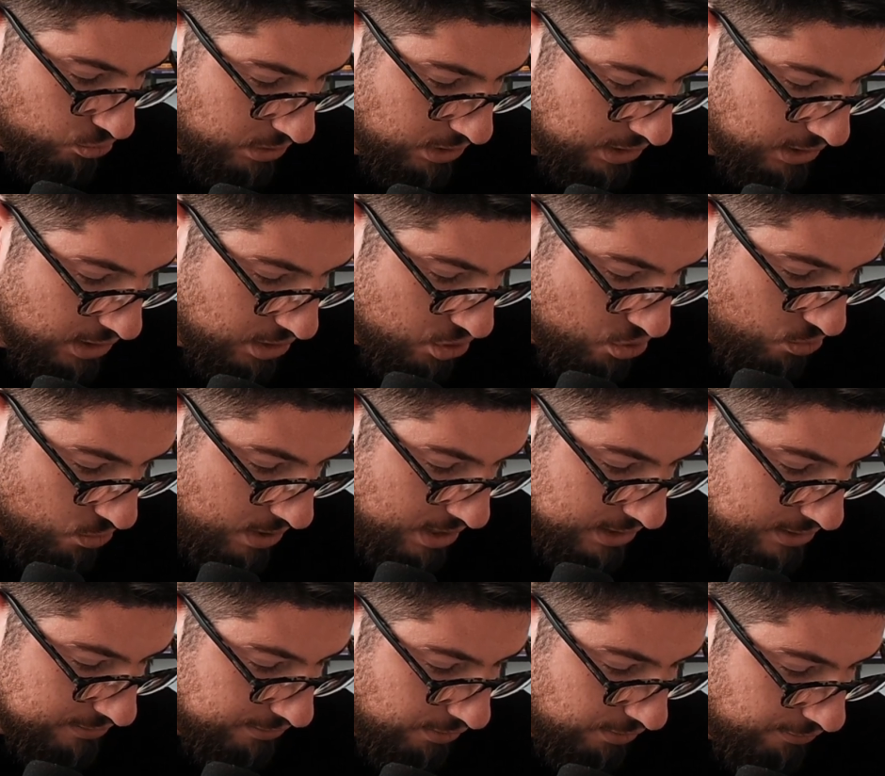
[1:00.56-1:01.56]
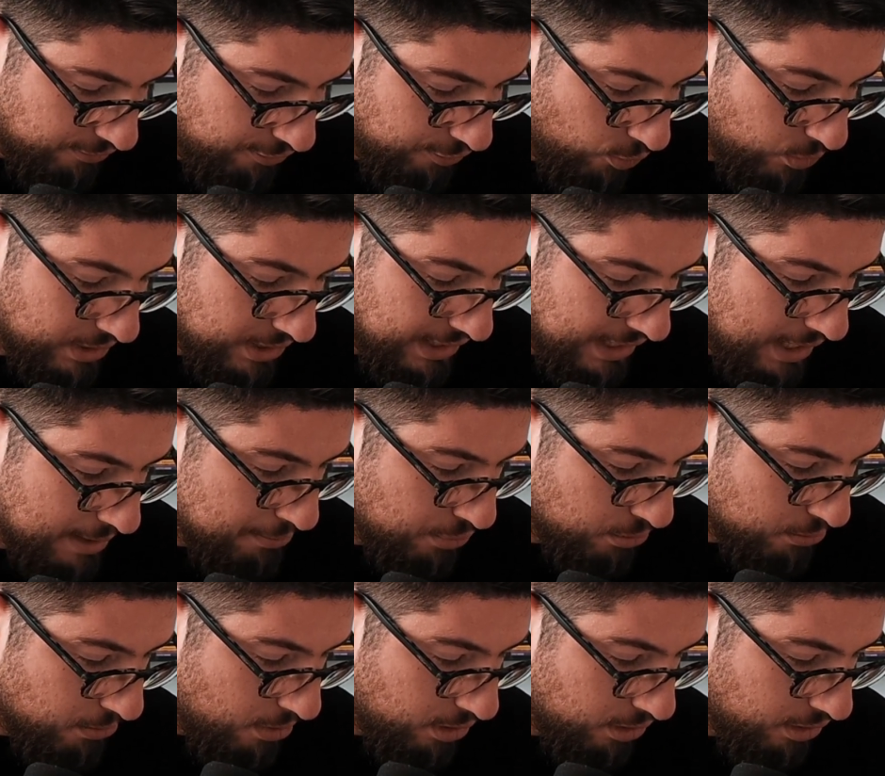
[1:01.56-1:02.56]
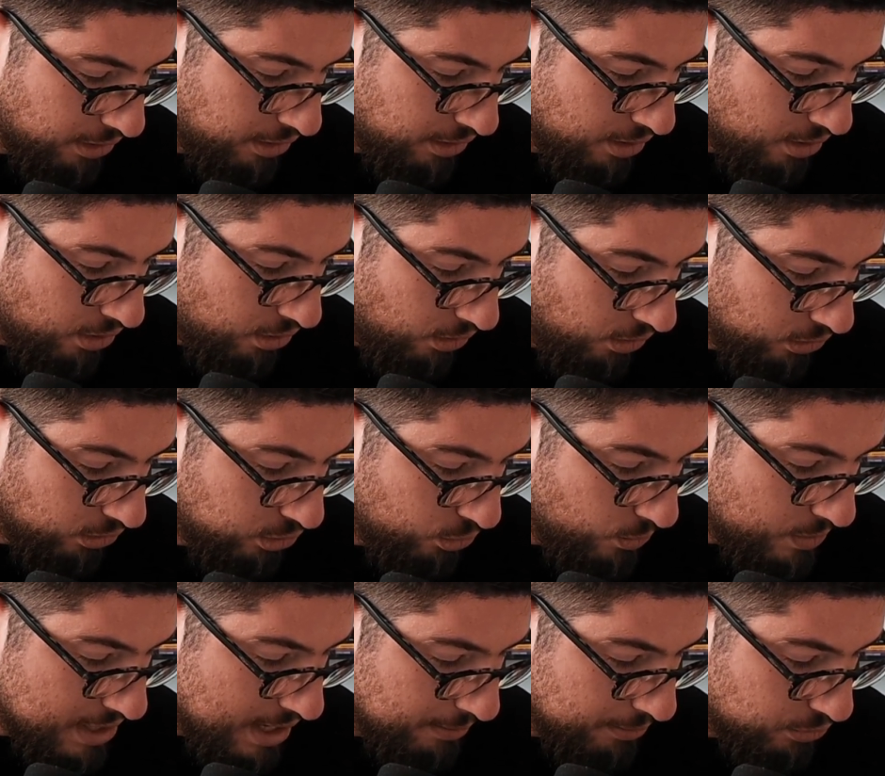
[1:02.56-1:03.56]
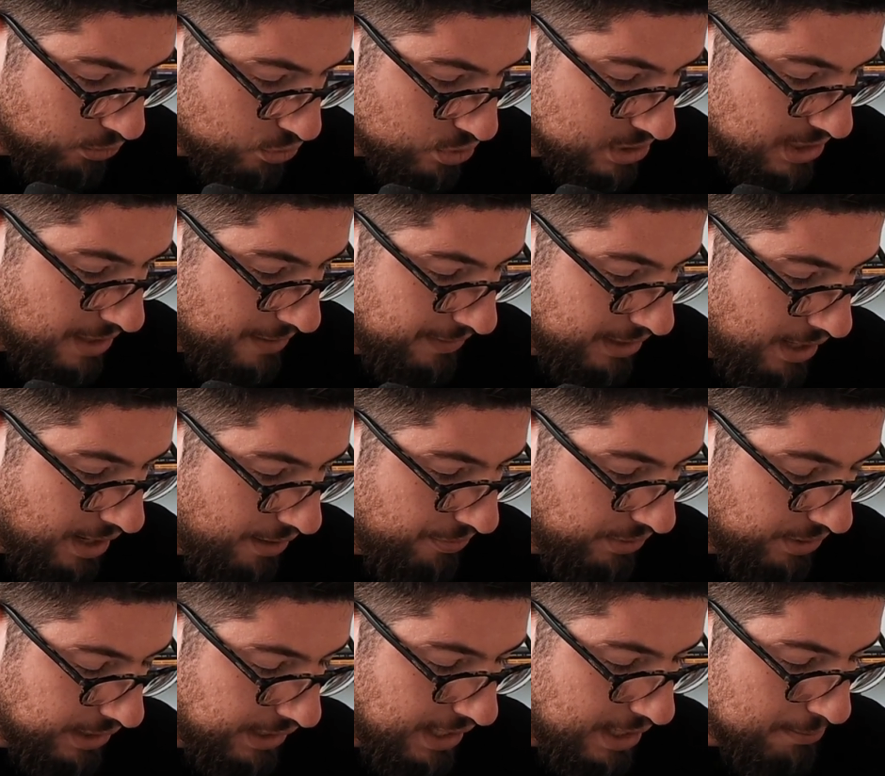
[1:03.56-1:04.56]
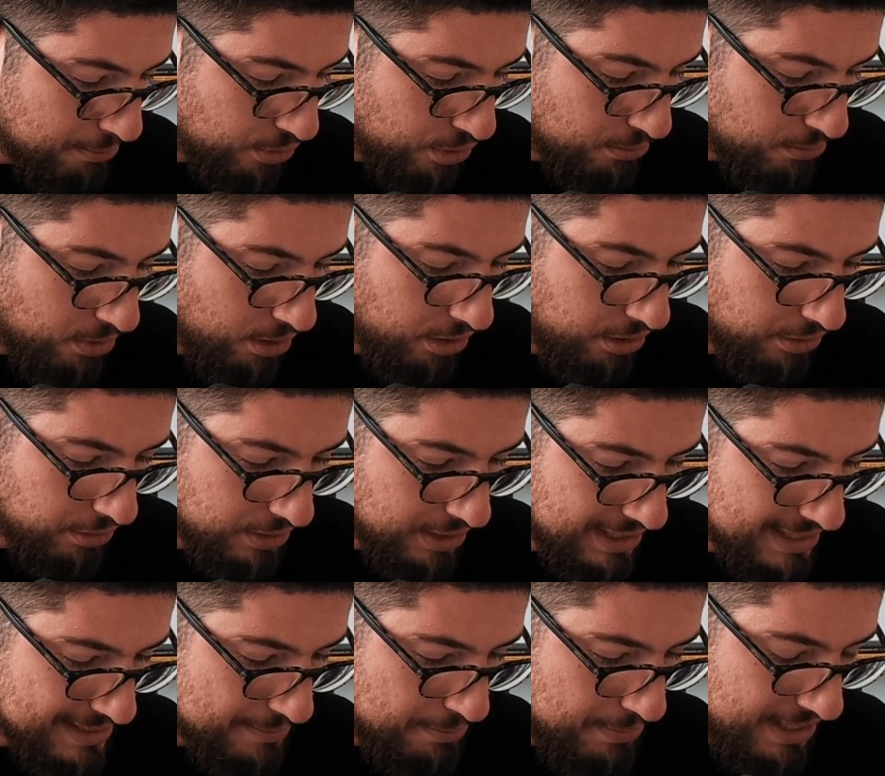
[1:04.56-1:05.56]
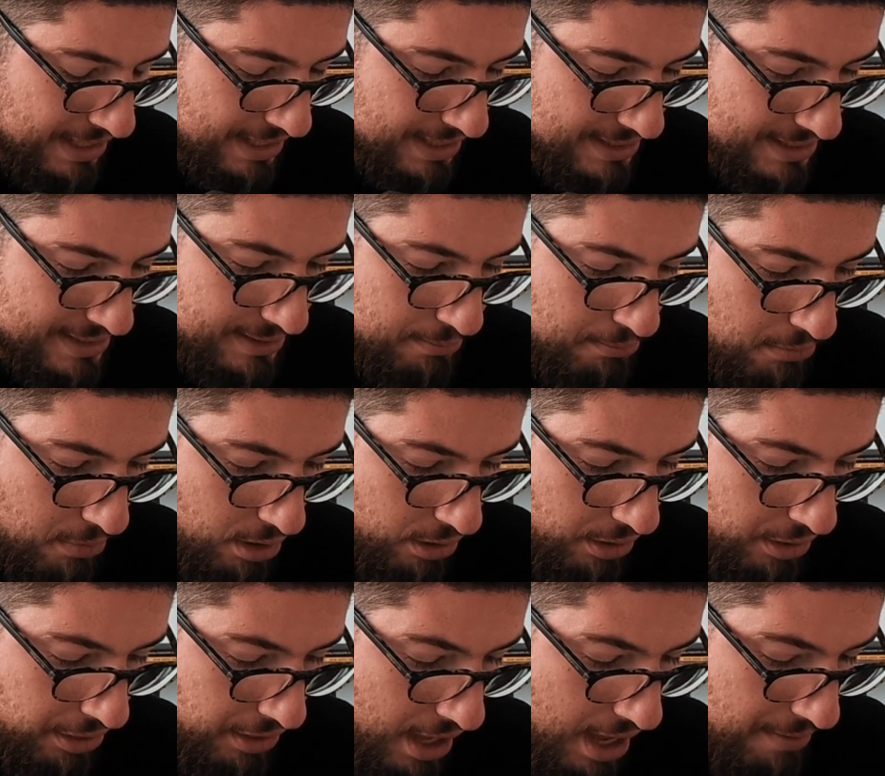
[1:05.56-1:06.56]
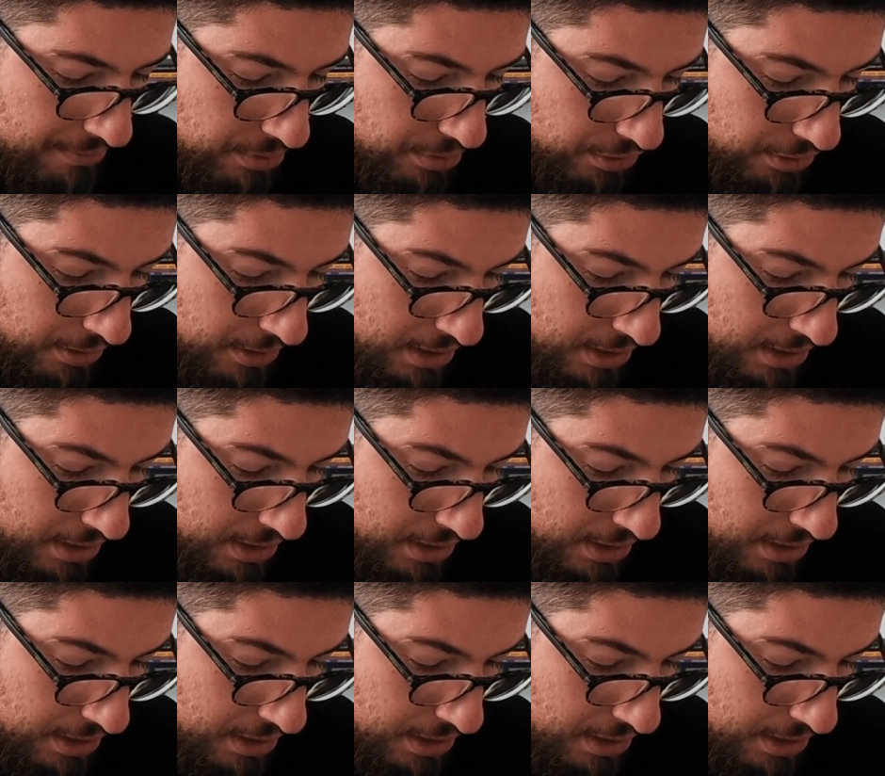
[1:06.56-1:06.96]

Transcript: in the US, from 40K per month all the way up to 700K per month on his biggest month ever.